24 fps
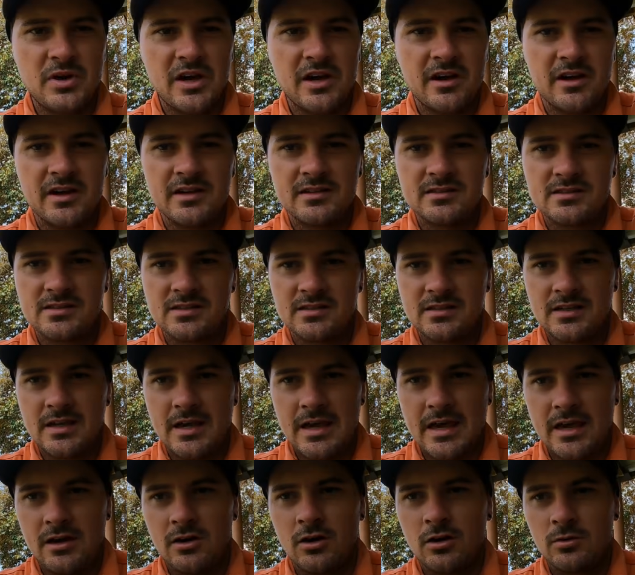bearings,
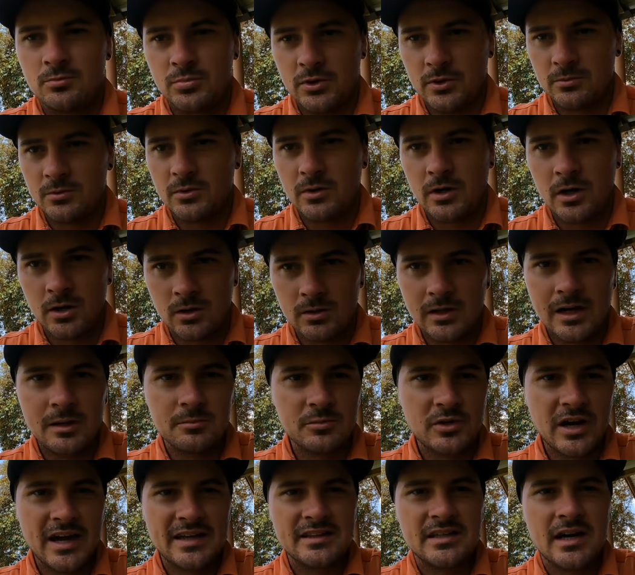and I'll
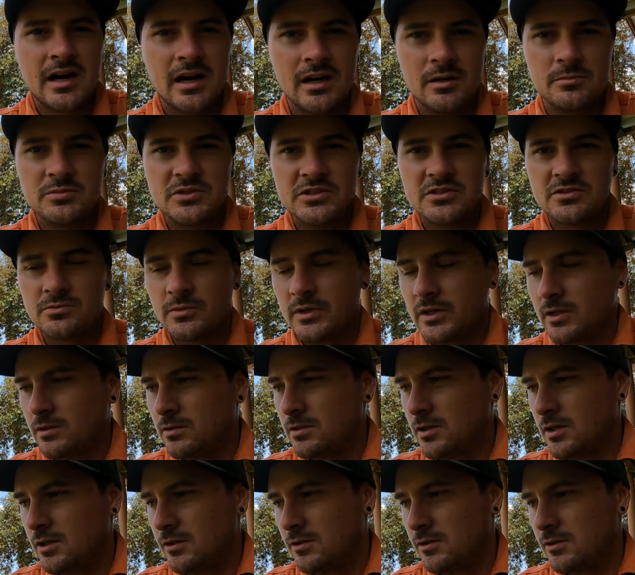upgrade the hubs as well.